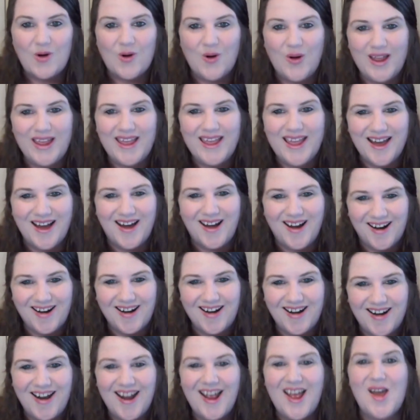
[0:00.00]
We
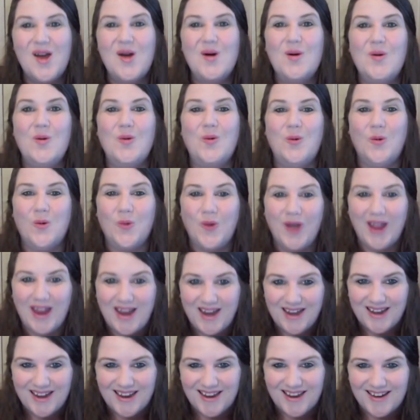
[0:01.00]
are
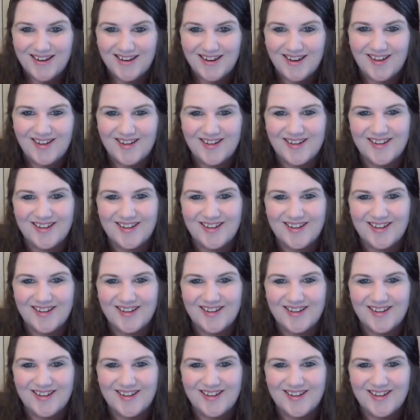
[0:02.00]
waiting.